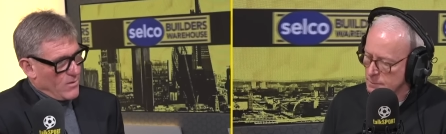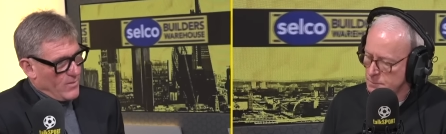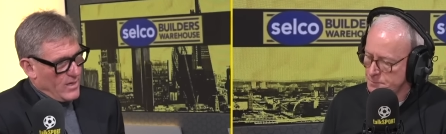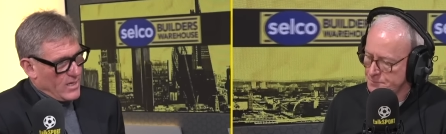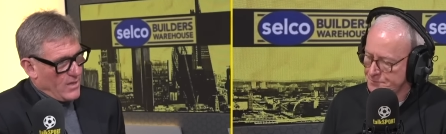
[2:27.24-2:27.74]

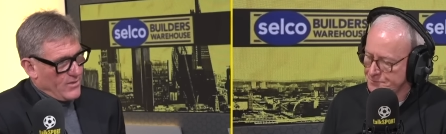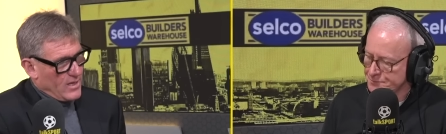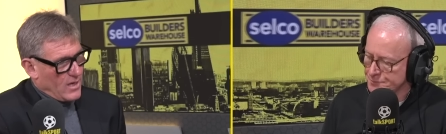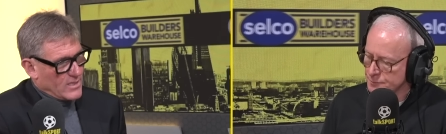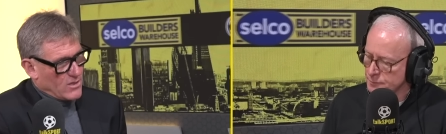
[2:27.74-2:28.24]
Speaker 1: Premier League. I
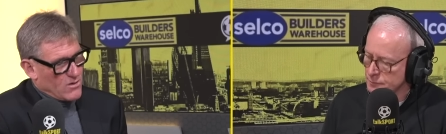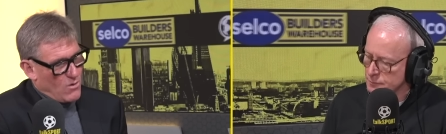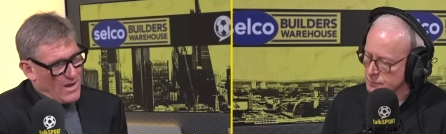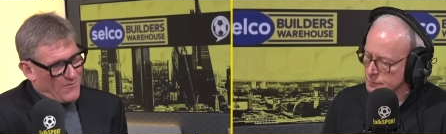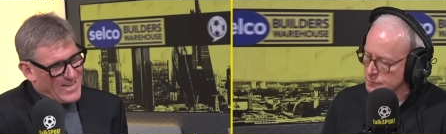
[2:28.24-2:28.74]
think, I don't know
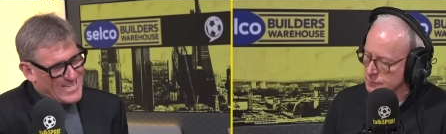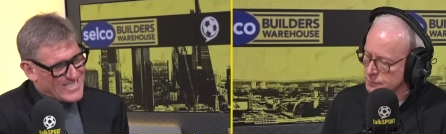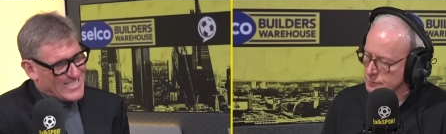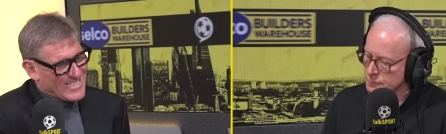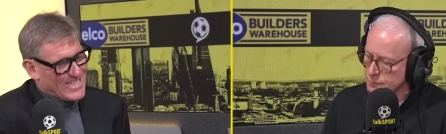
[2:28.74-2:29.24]
if he is
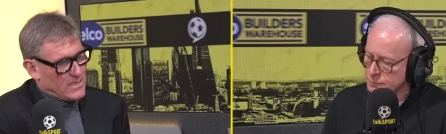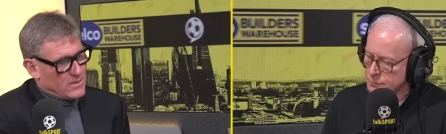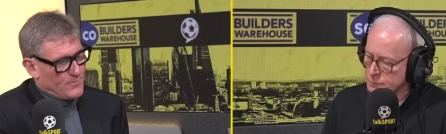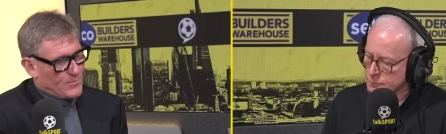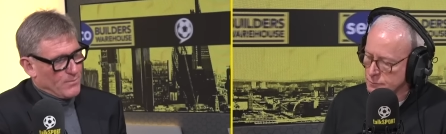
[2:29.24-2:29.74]
indeed
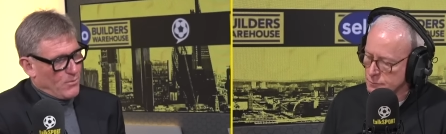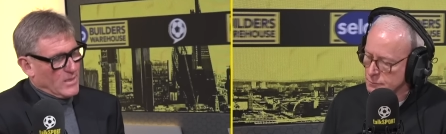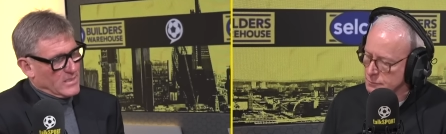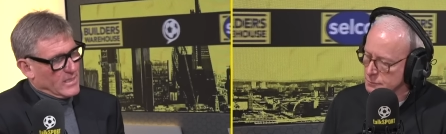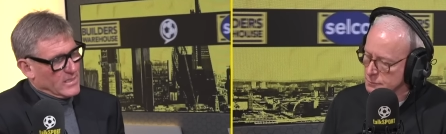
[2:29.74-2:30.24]

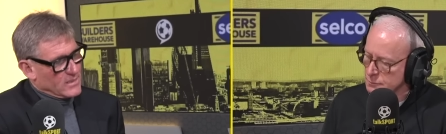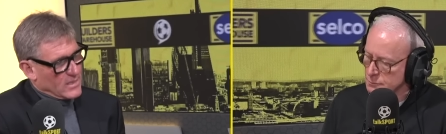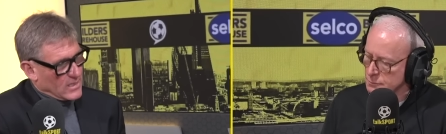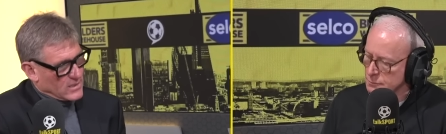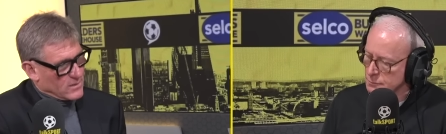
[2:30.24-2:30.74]
pointing his
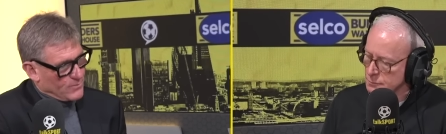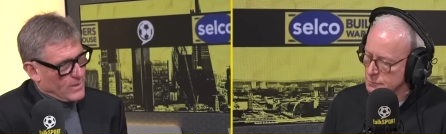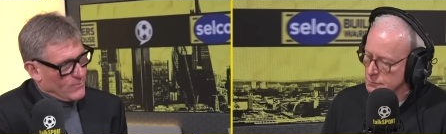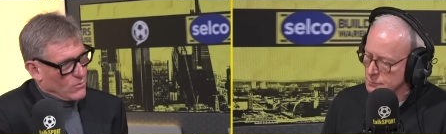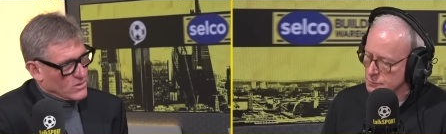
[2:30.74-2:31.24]
guns at
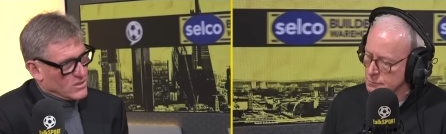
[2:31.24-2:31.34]
people and